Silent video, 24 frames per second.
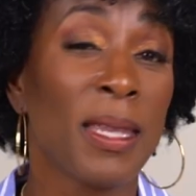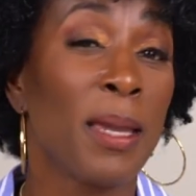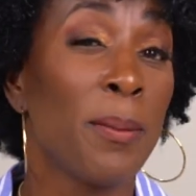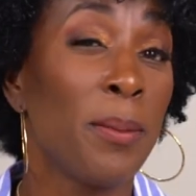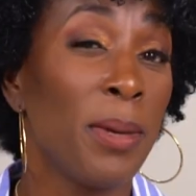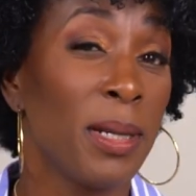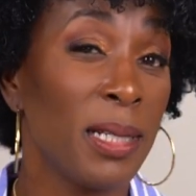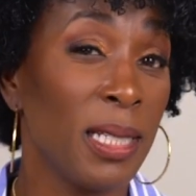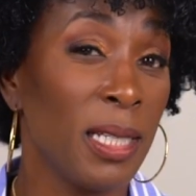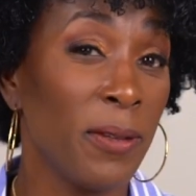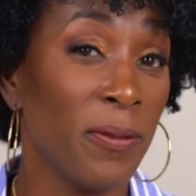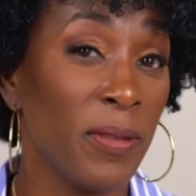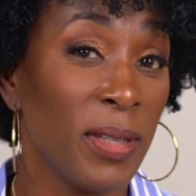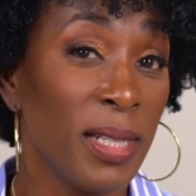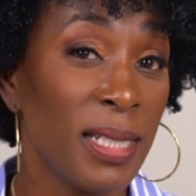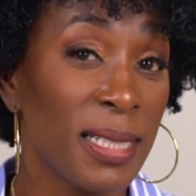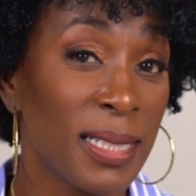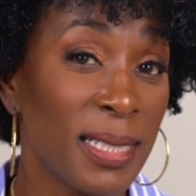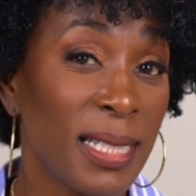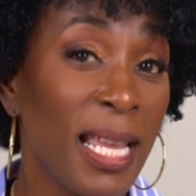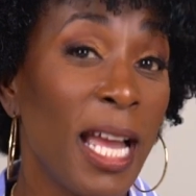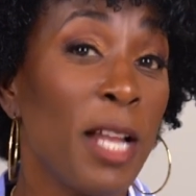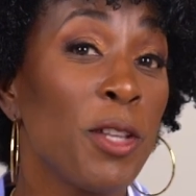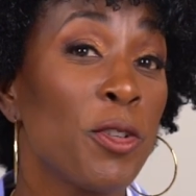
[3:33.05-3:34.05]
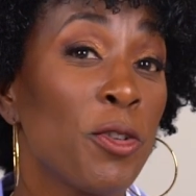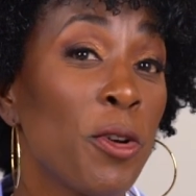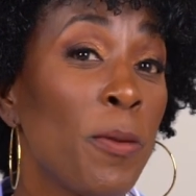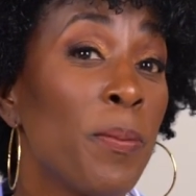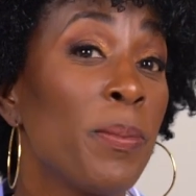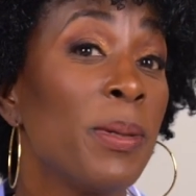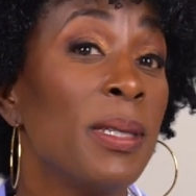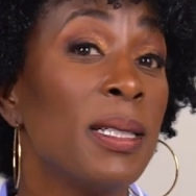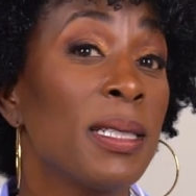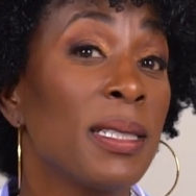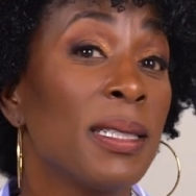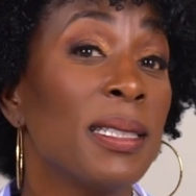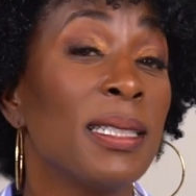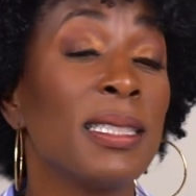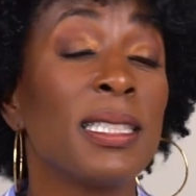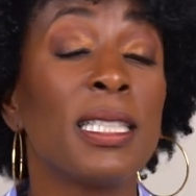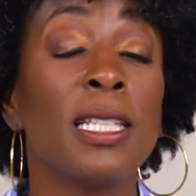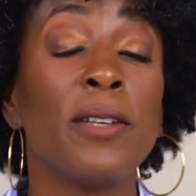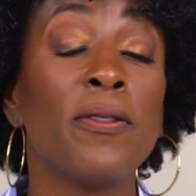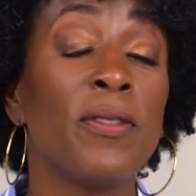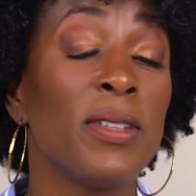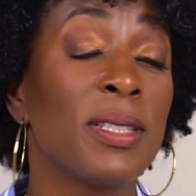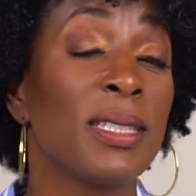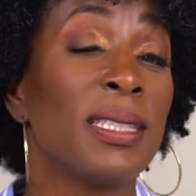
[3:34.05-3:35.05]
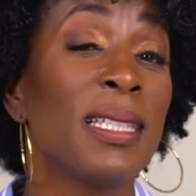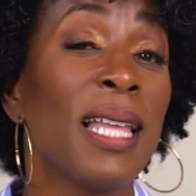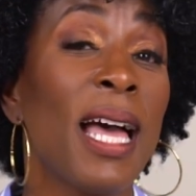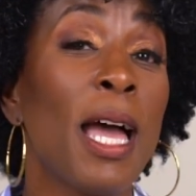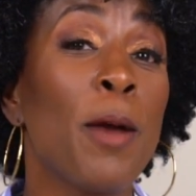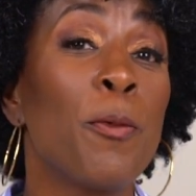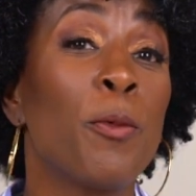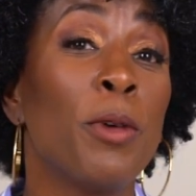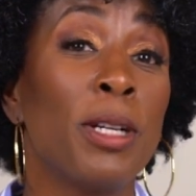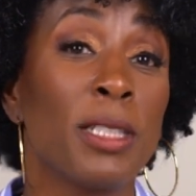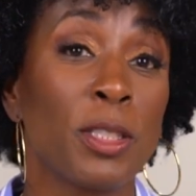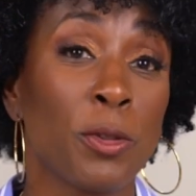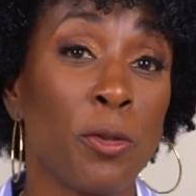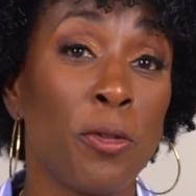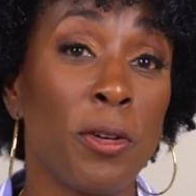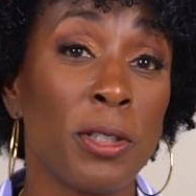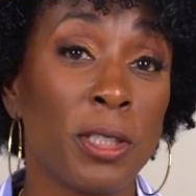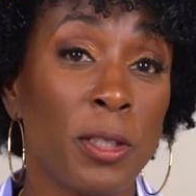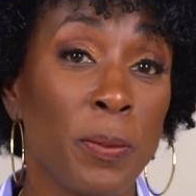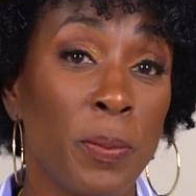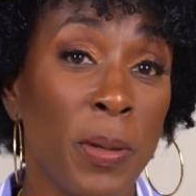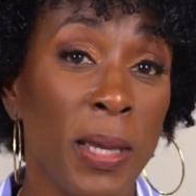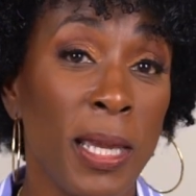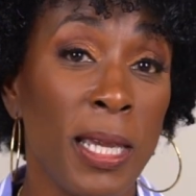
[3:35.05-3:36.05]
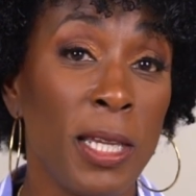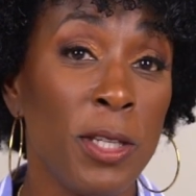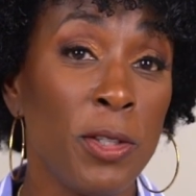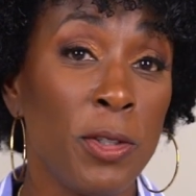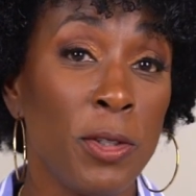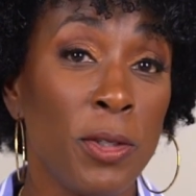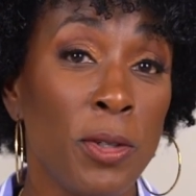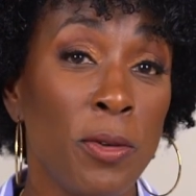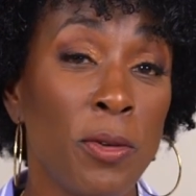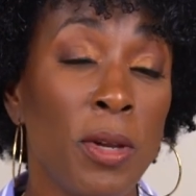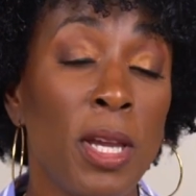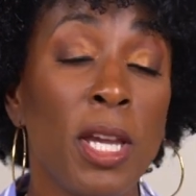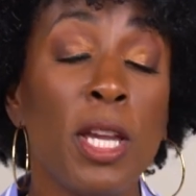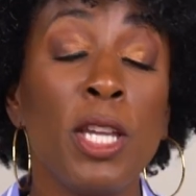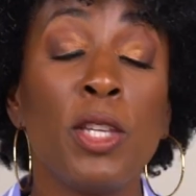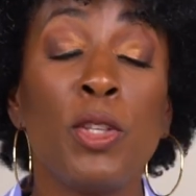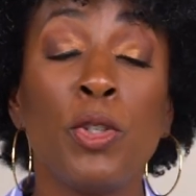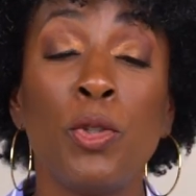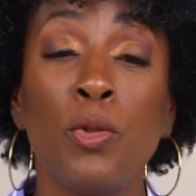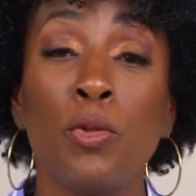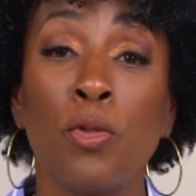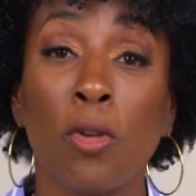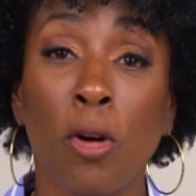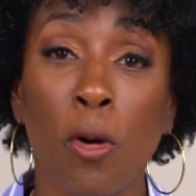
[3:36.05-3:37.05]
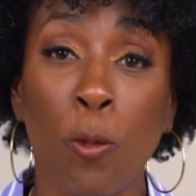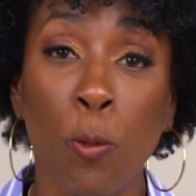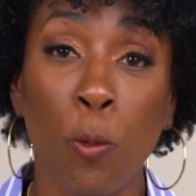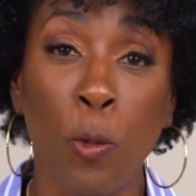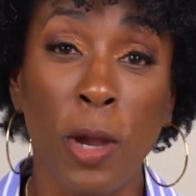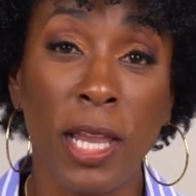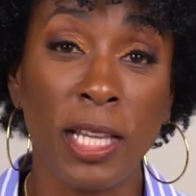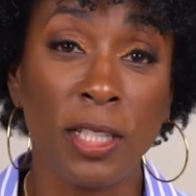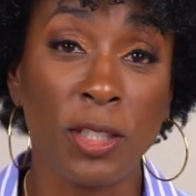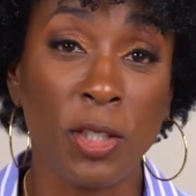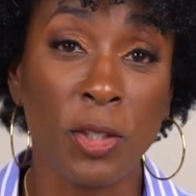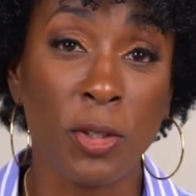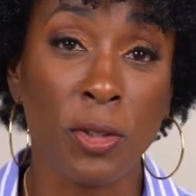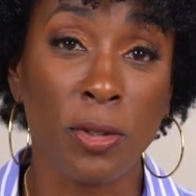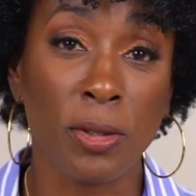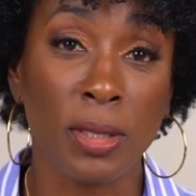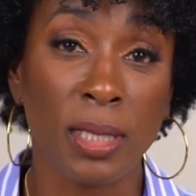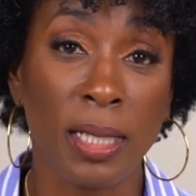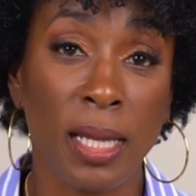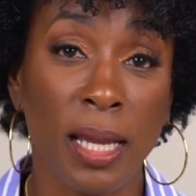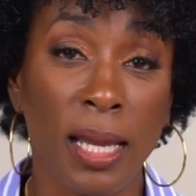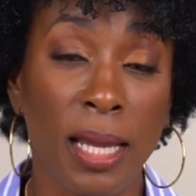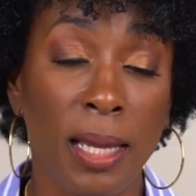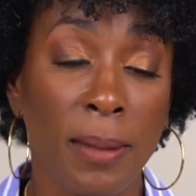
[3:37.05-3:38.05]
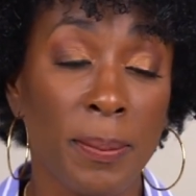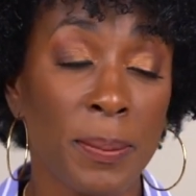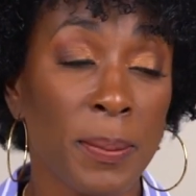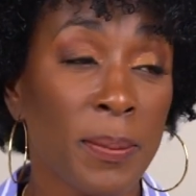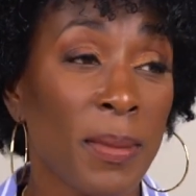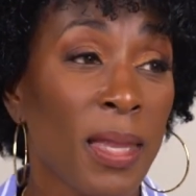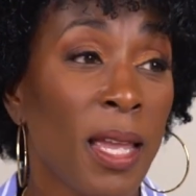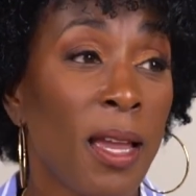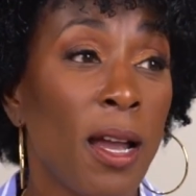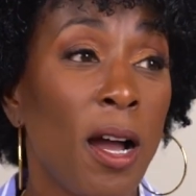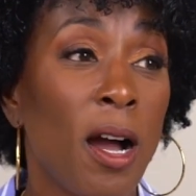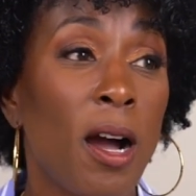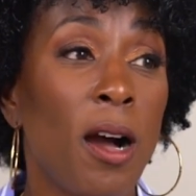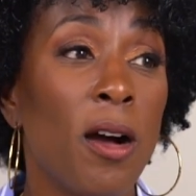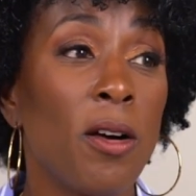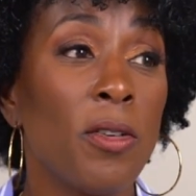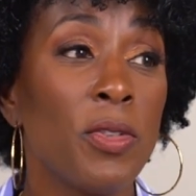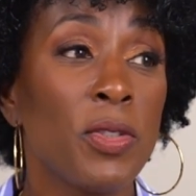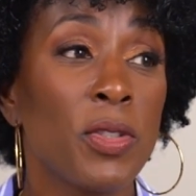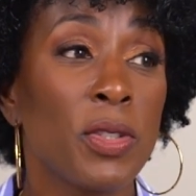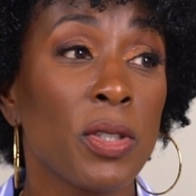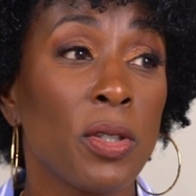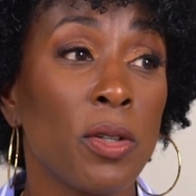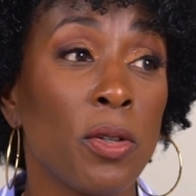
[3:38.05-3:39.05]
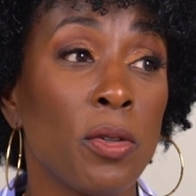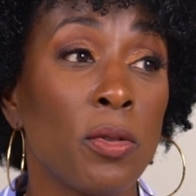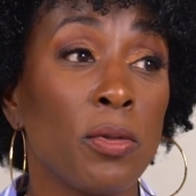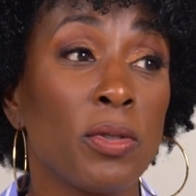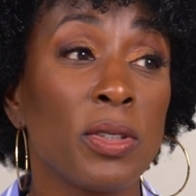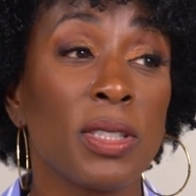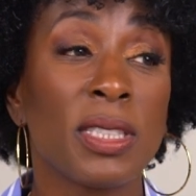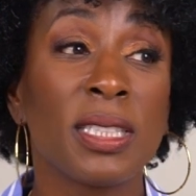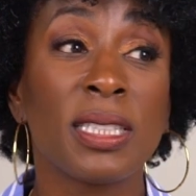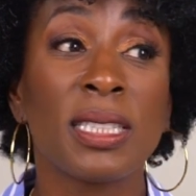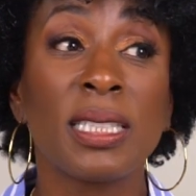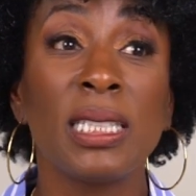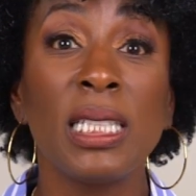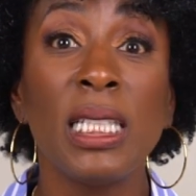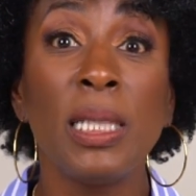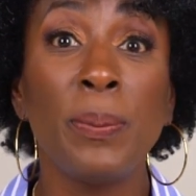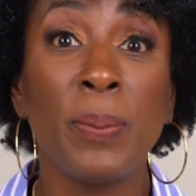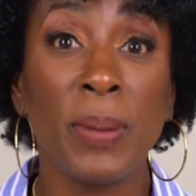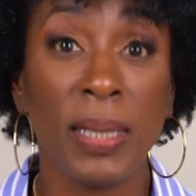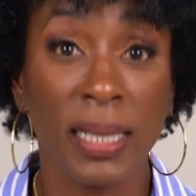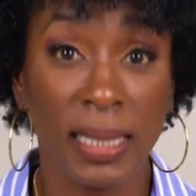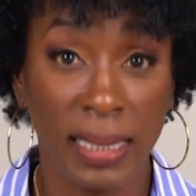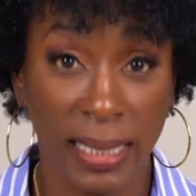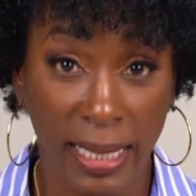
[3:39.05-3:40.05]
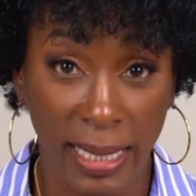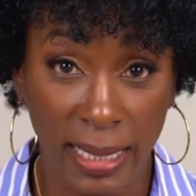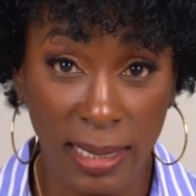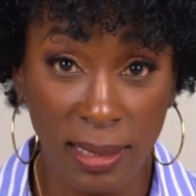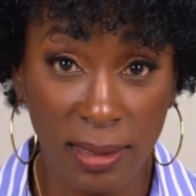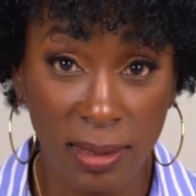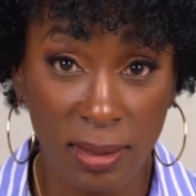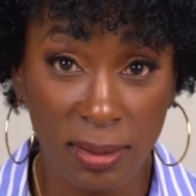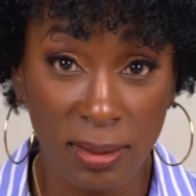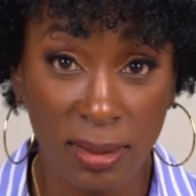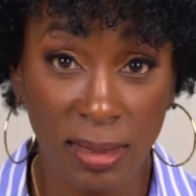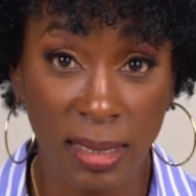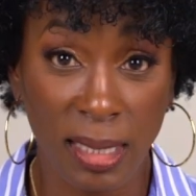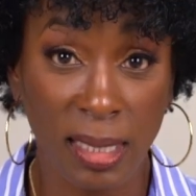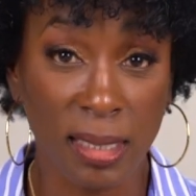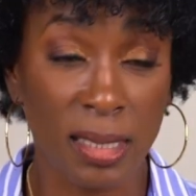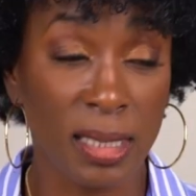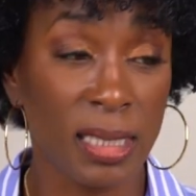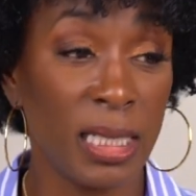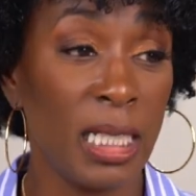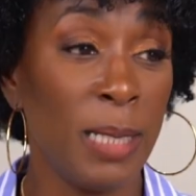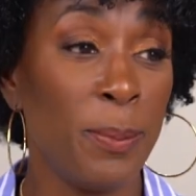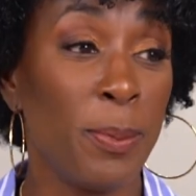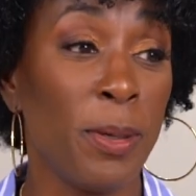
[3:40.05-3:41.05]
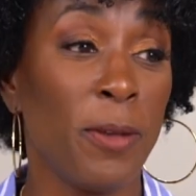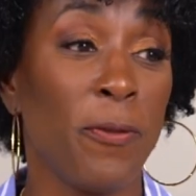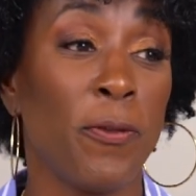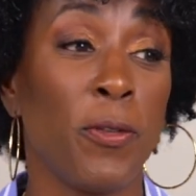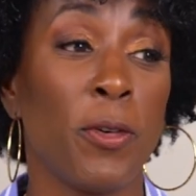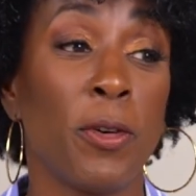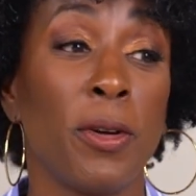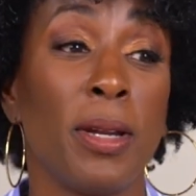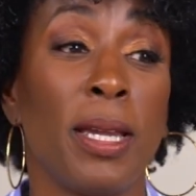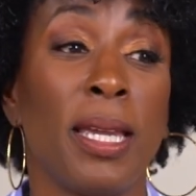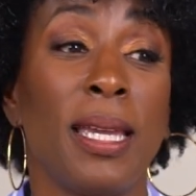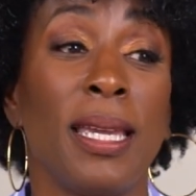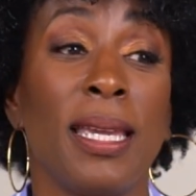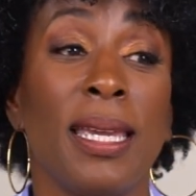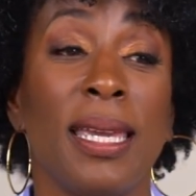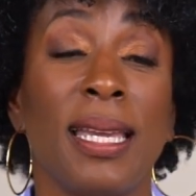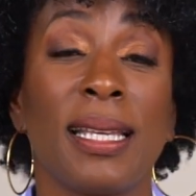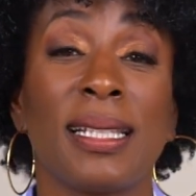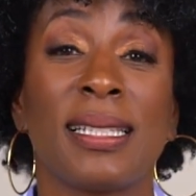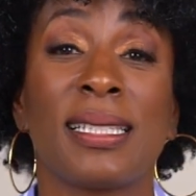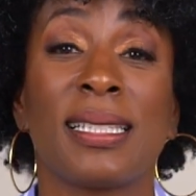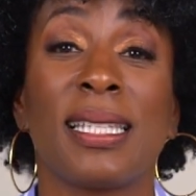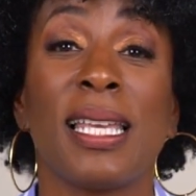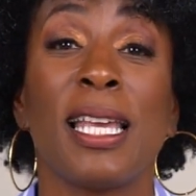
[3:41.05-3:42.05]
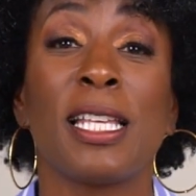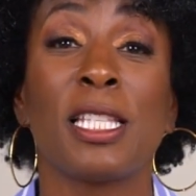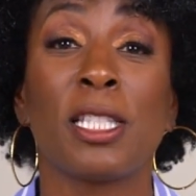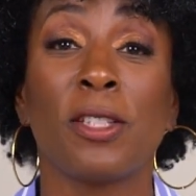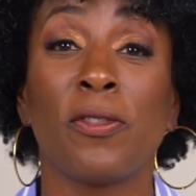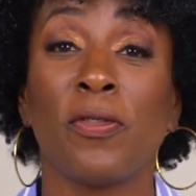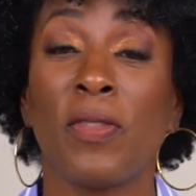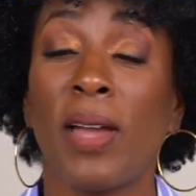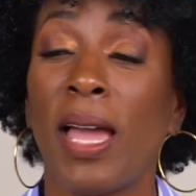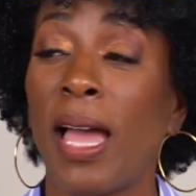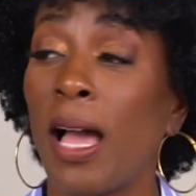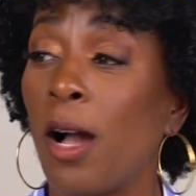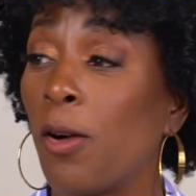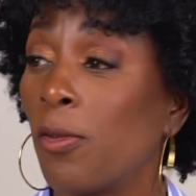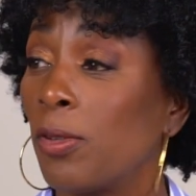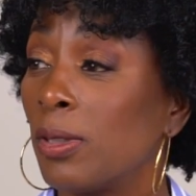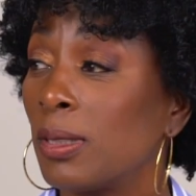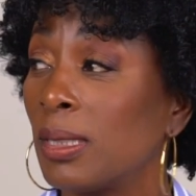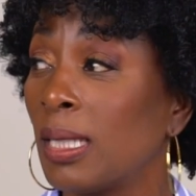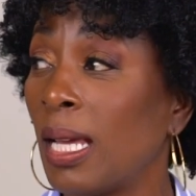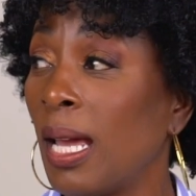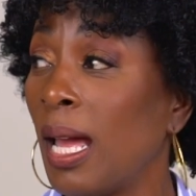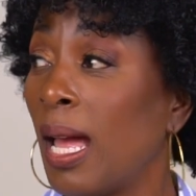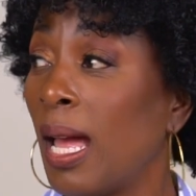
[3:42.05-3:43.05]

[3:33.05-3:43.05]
But if it is not your business and if it's not what's going to pay you, you are wasting your time. Also, sleeping late and sleeping for excessive hours.